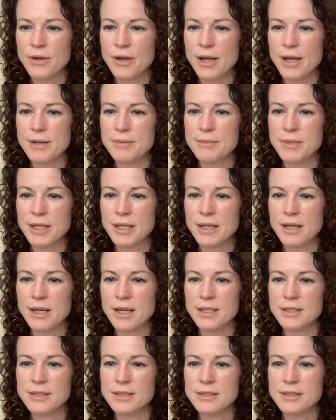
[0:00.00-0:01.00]
and my
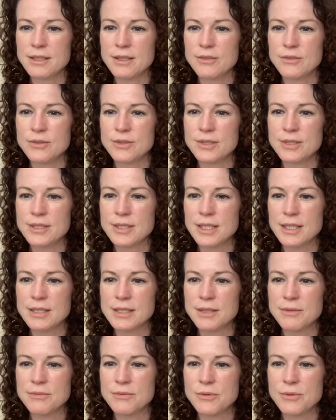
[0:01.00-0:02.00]
height is
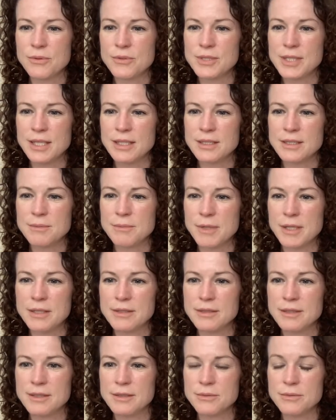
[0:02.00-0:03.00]
164
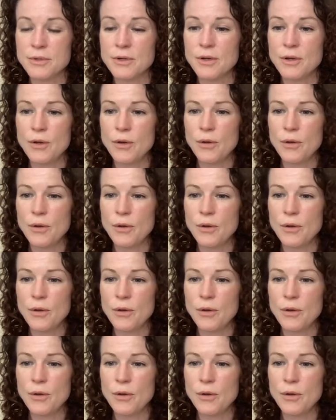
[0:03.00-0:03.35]
centimeters.